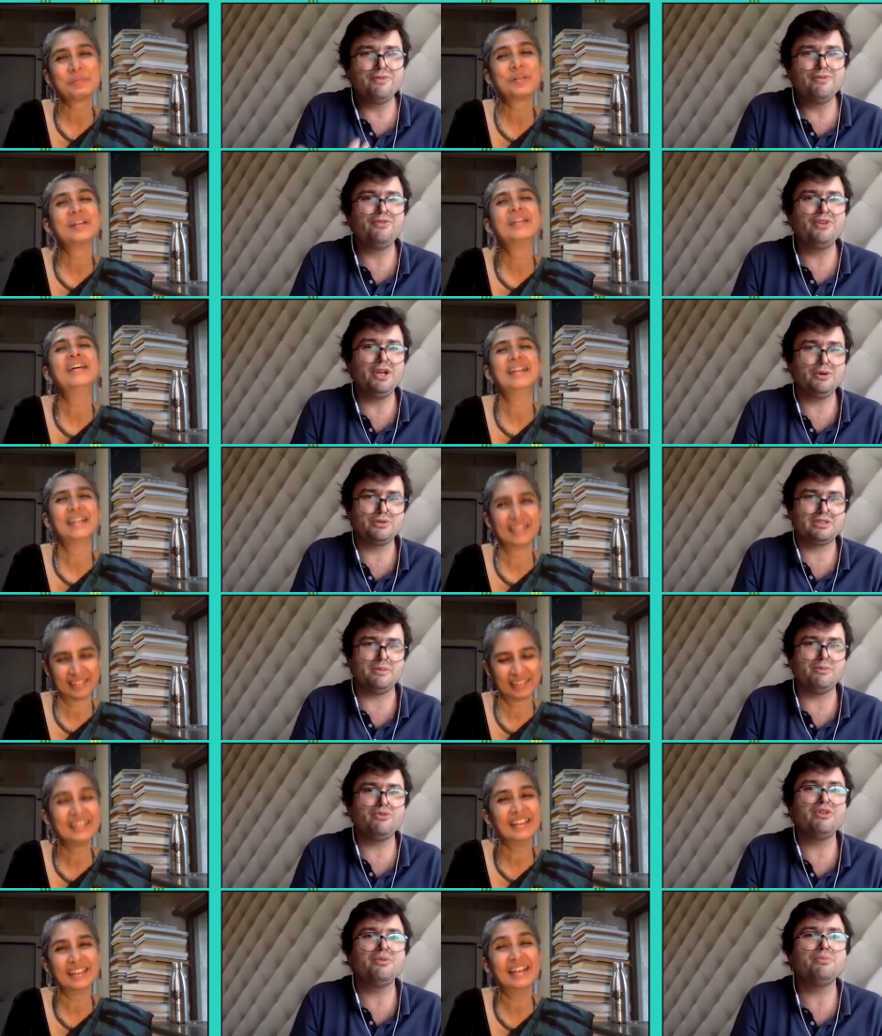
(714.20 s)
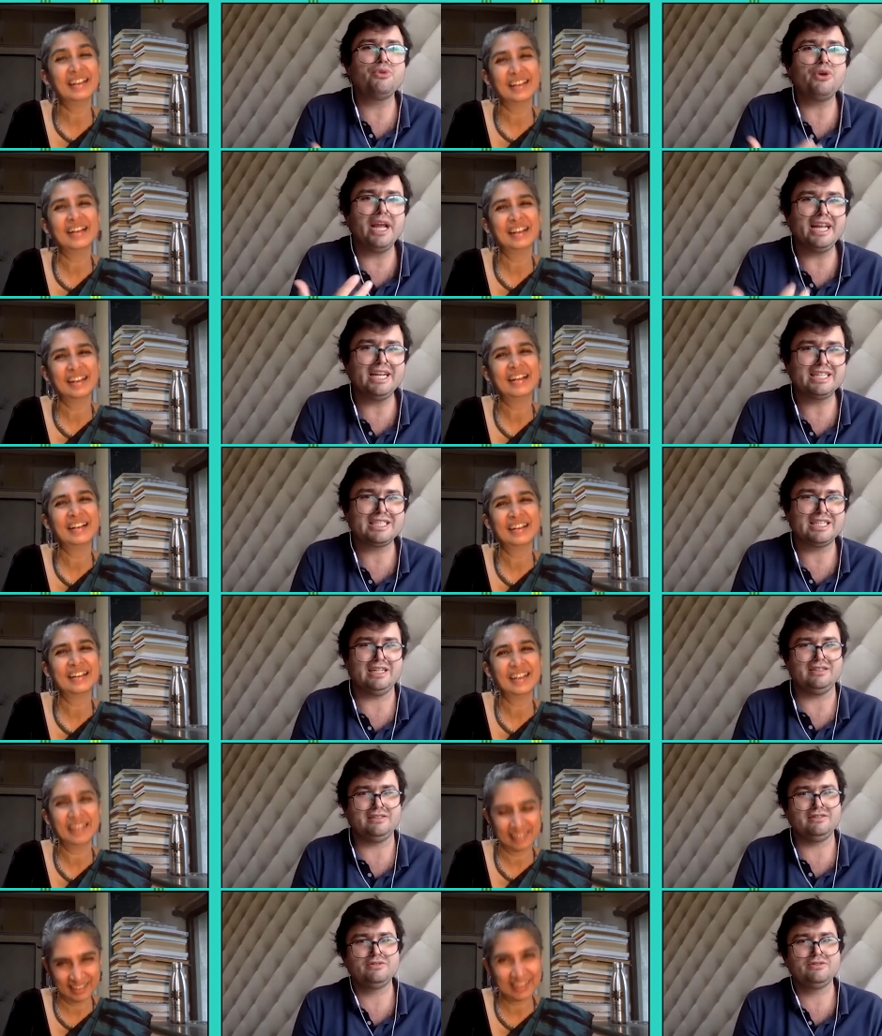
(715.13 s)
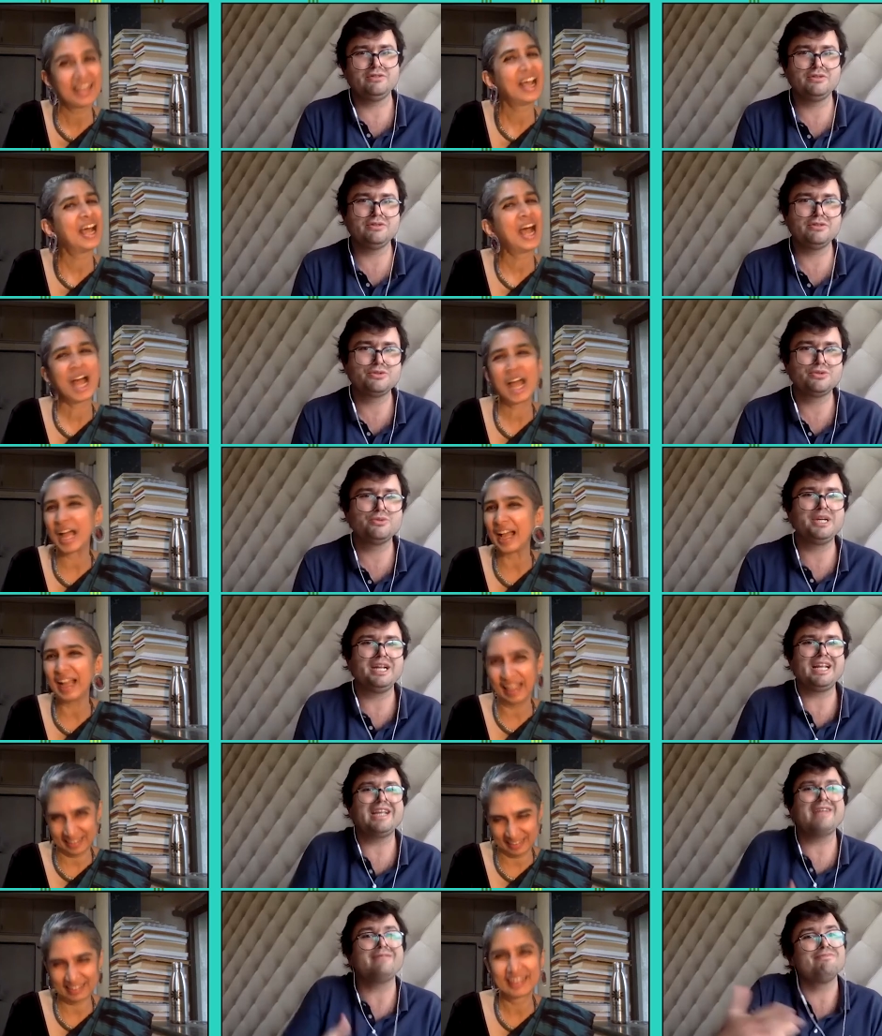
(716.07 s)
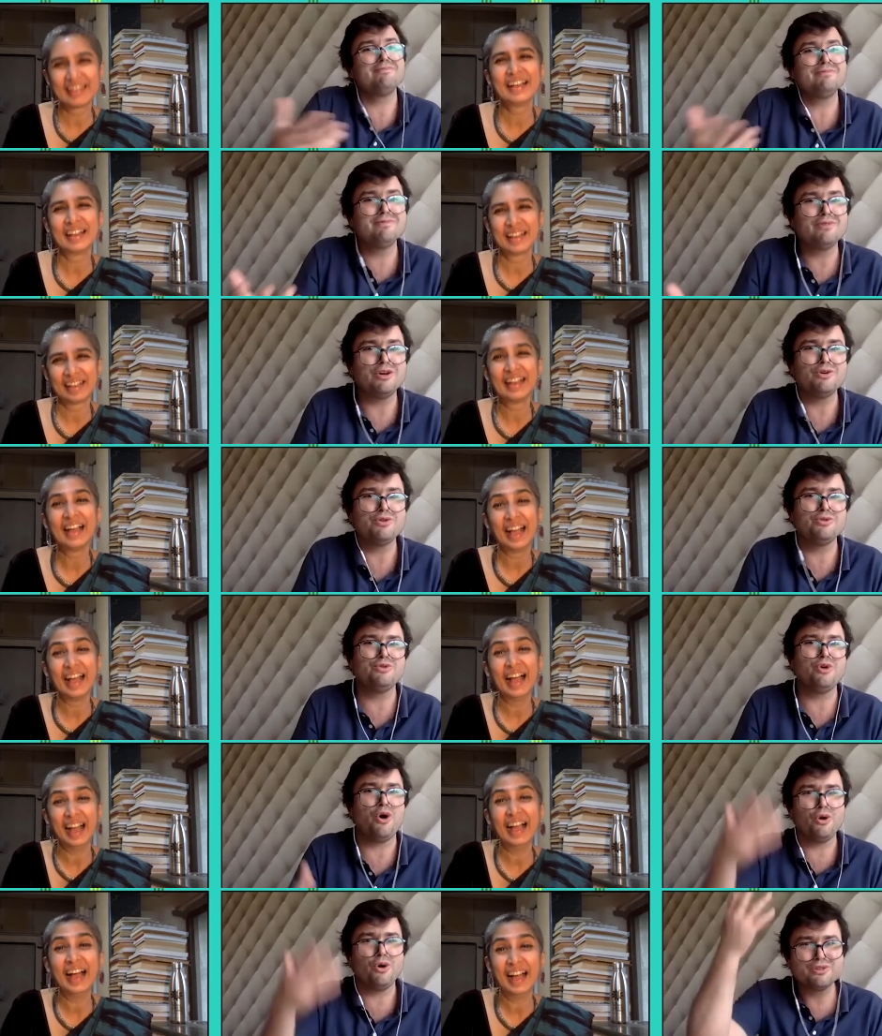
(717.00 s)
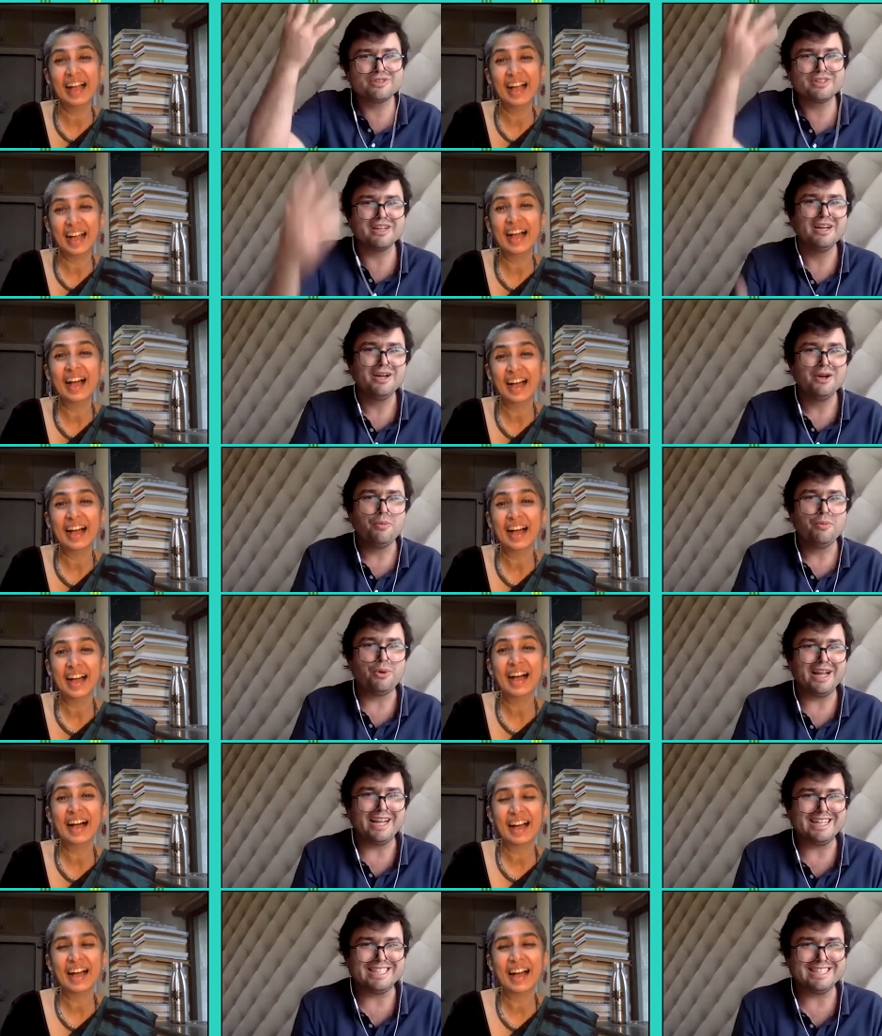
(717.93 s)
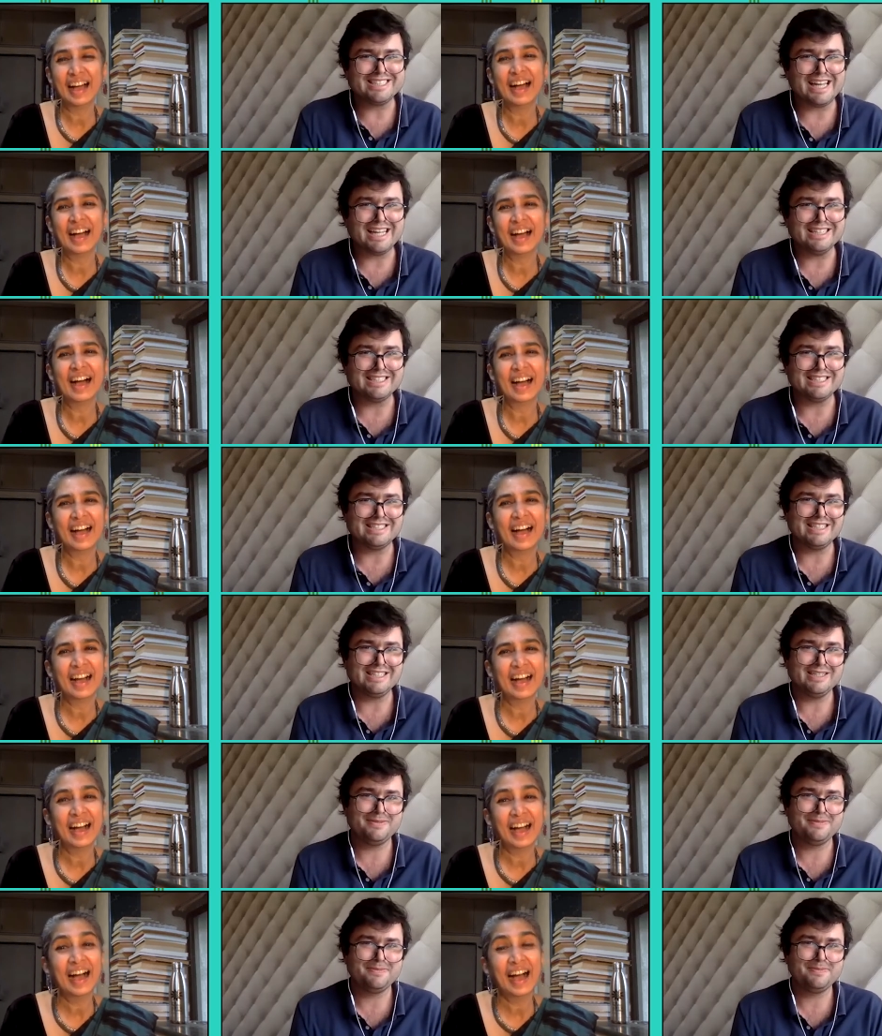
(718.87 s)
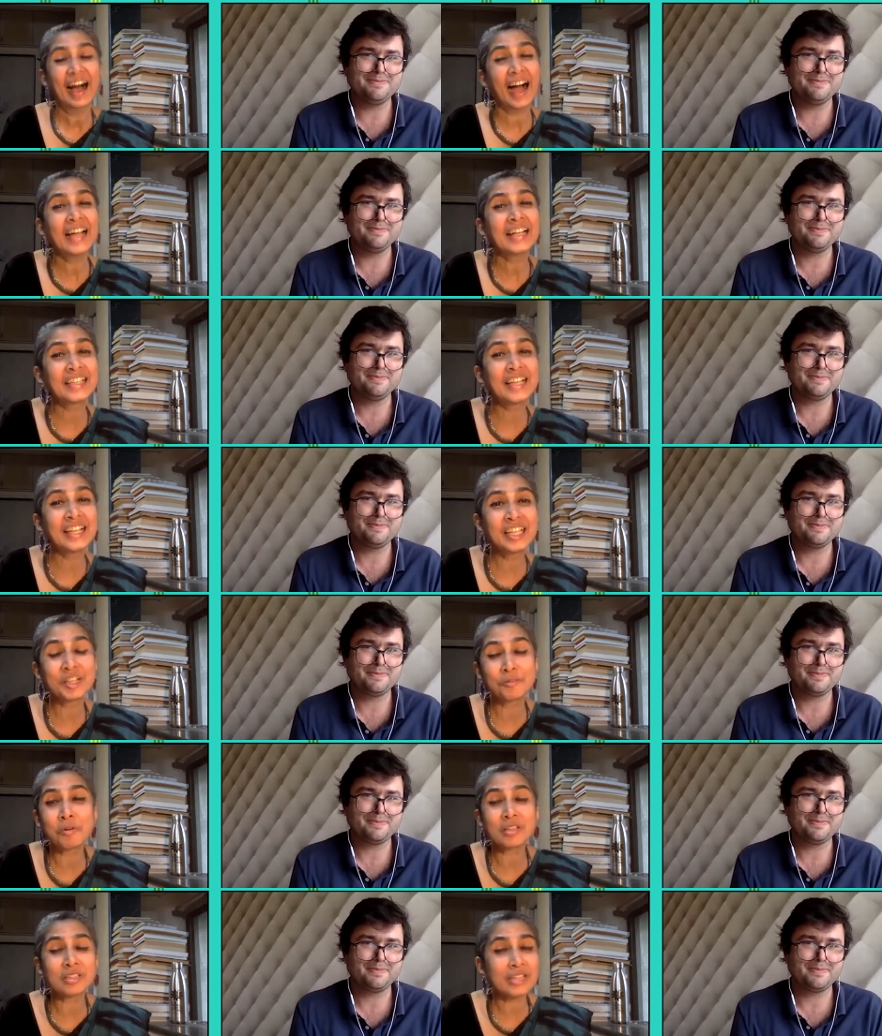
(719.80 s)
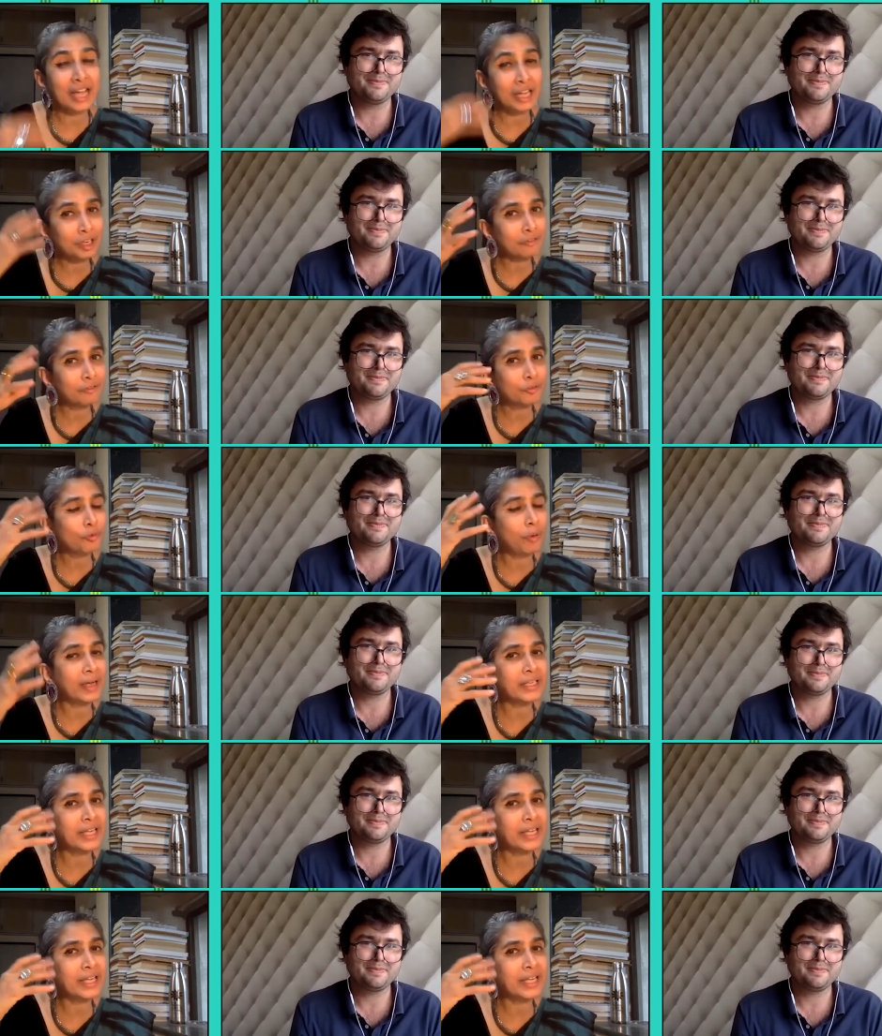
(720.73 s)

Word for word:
Speaker 1: feel some vibration to to really who knows bring this entity.
Speaker 2: I did. It was kind of quite